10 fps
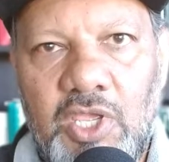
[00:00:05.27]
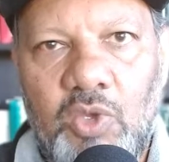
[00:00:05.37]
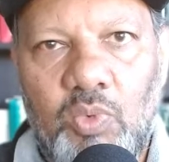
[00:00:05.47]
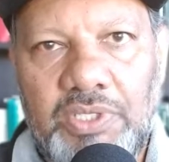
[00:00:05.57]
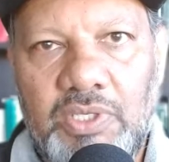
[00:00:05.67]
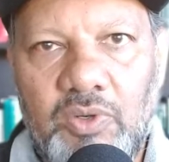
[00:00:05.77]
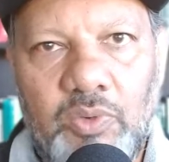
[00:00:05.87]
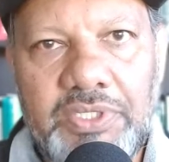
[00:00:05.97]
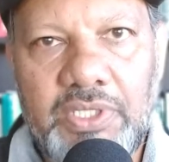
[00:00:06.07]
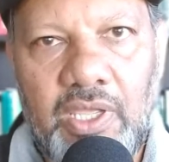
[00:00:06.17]
what they
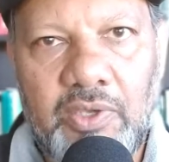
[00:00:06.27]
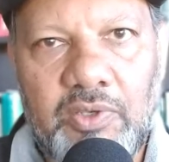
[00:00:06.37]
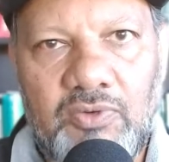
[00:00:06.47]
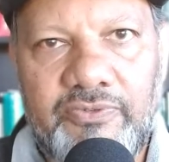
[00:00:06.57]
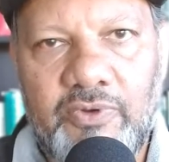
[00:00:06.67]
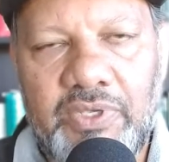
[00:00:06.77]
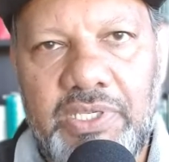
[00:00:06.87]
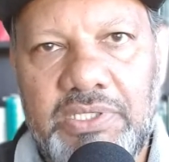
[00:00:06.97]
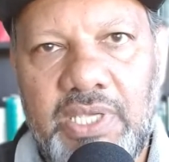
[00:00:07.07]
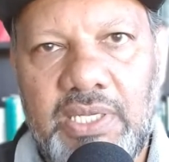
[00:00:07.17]
always argued for
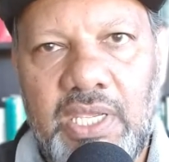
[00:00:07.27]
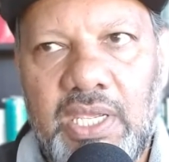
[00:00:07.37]
is that